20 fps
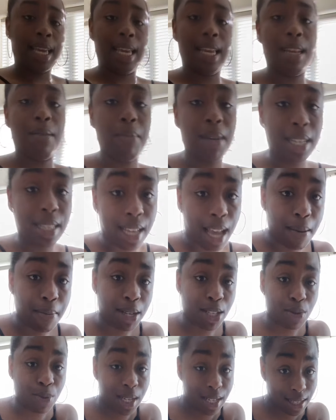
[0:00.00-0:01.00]
in the meantime,
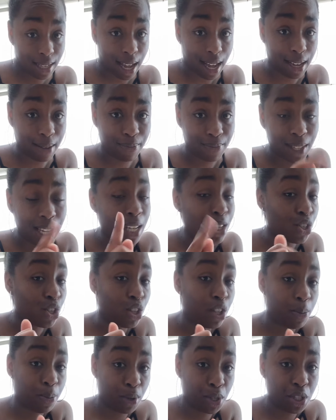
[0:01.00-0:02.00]
between time,
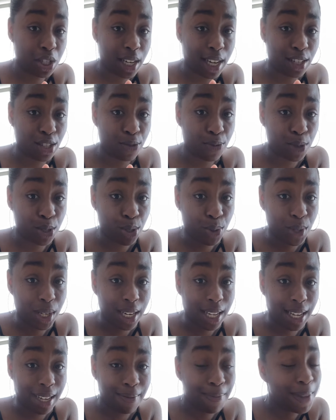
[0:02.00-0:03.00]
truly appreciate you for
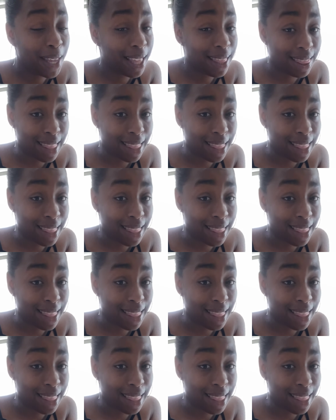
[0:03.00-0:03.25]
tuning in.